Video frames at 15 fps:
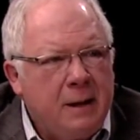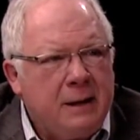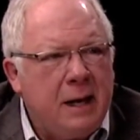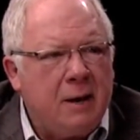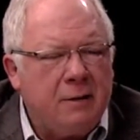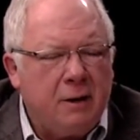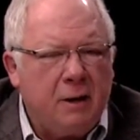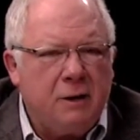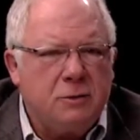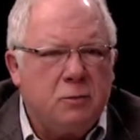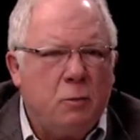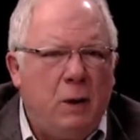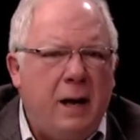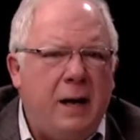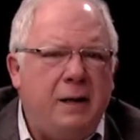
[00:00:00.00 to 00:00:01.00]
Now, there's
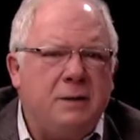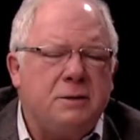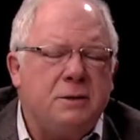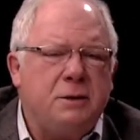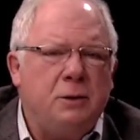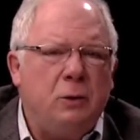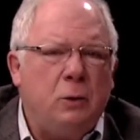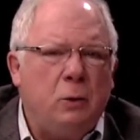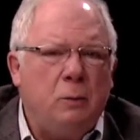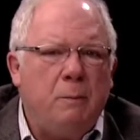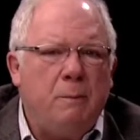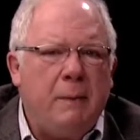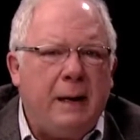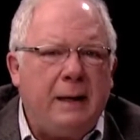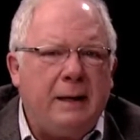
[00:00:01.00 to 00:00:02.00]
ways to
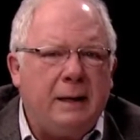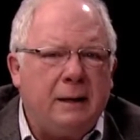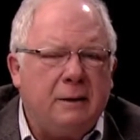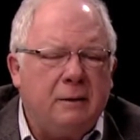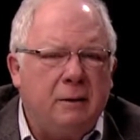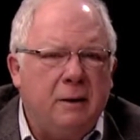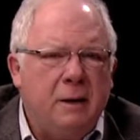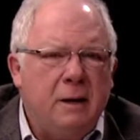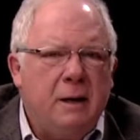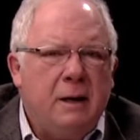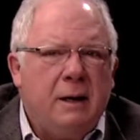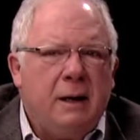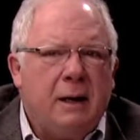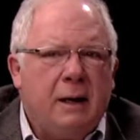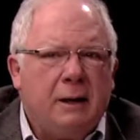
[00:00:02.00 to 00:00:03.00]
make it
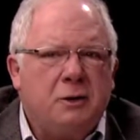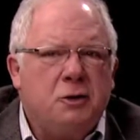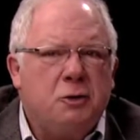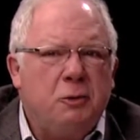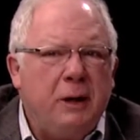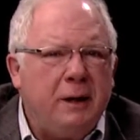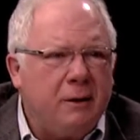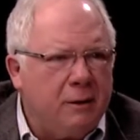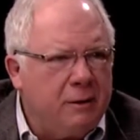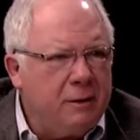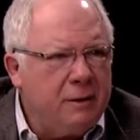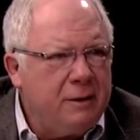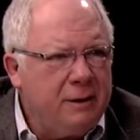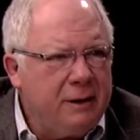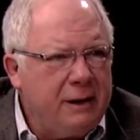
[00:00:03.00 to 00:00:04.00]

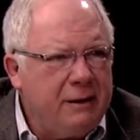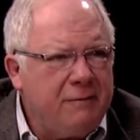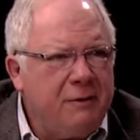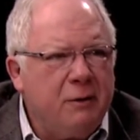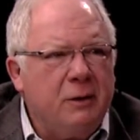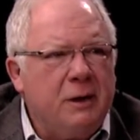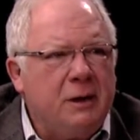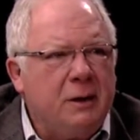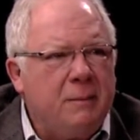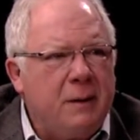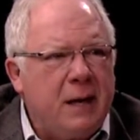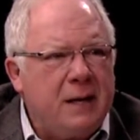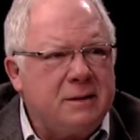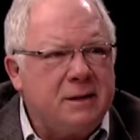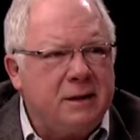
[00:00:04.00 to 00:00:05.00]
triggered if you're
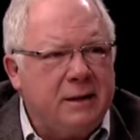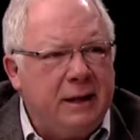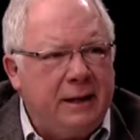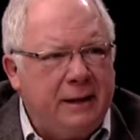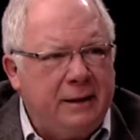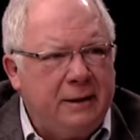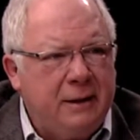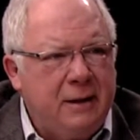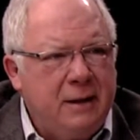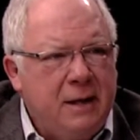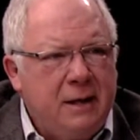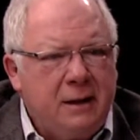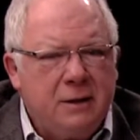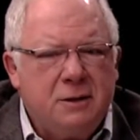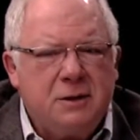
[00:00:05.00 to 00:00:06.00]
incapacitated.
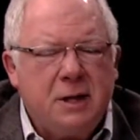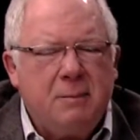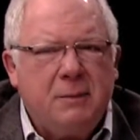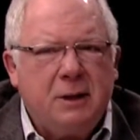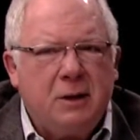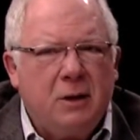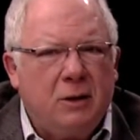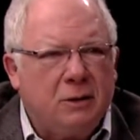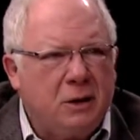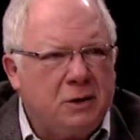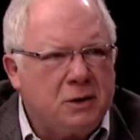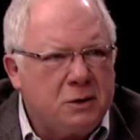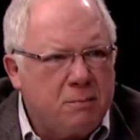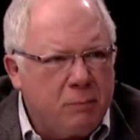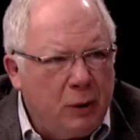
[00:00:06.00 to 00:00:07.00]
There's something called a
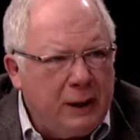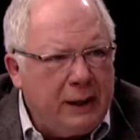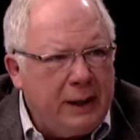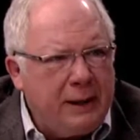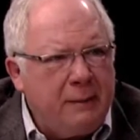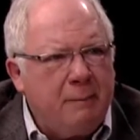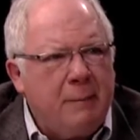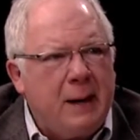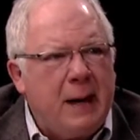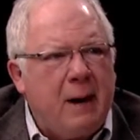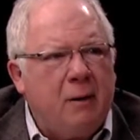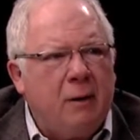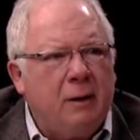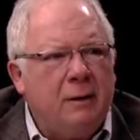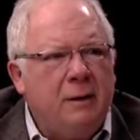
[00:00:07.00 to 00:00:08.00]
springing
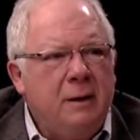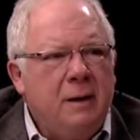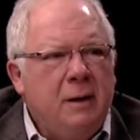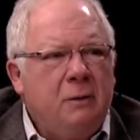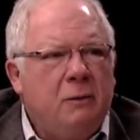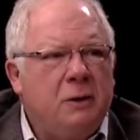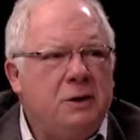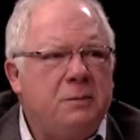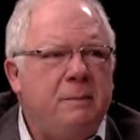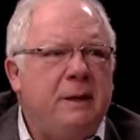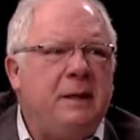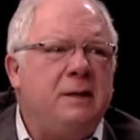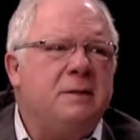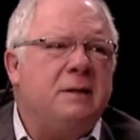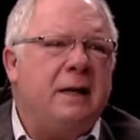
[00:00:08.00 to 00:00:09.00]
power, which
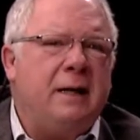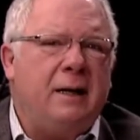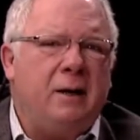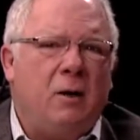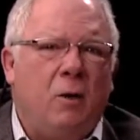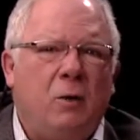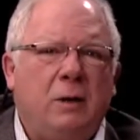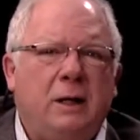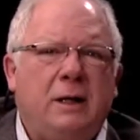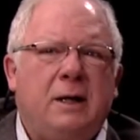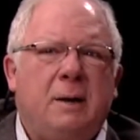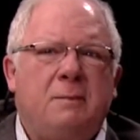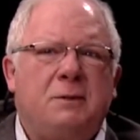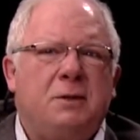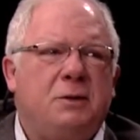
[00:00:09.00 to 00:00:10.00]
means that it only
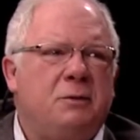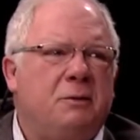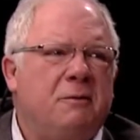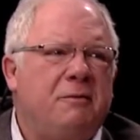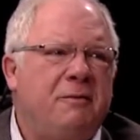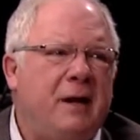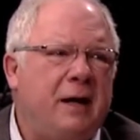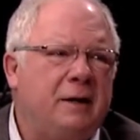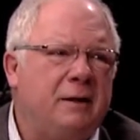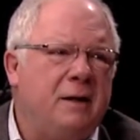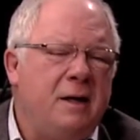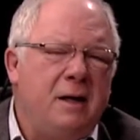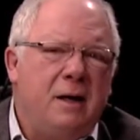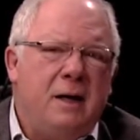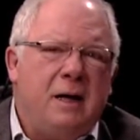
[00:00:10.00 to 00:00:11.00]
comes into effect
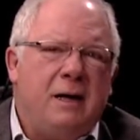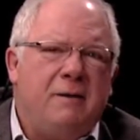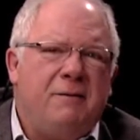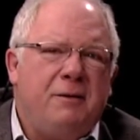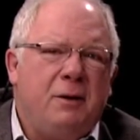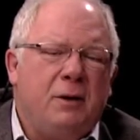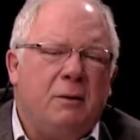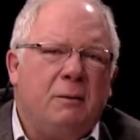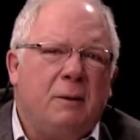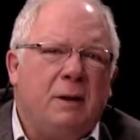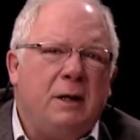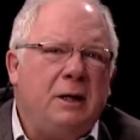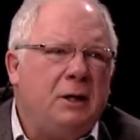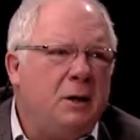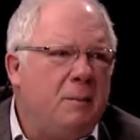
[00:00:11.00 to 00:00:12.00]
if you're
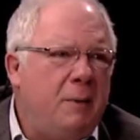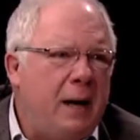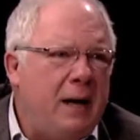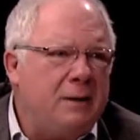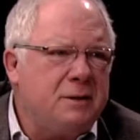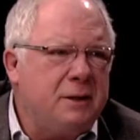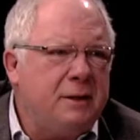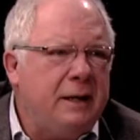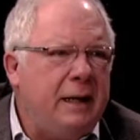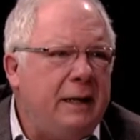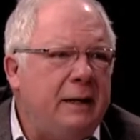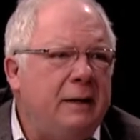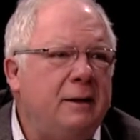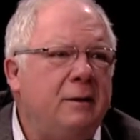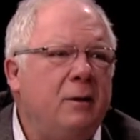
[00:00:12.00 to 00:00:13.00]

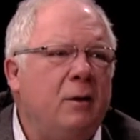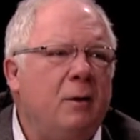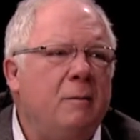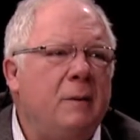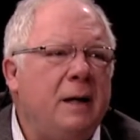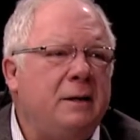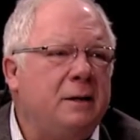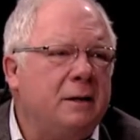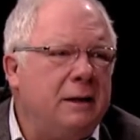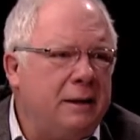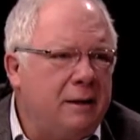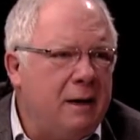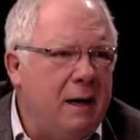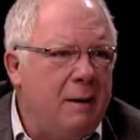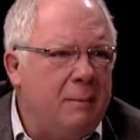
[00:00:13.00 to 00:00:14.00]
incapacitated or mentally
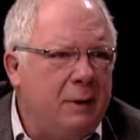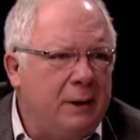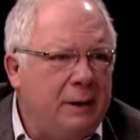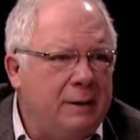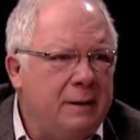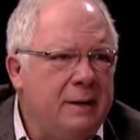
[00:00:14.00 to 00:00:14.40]
incompetent.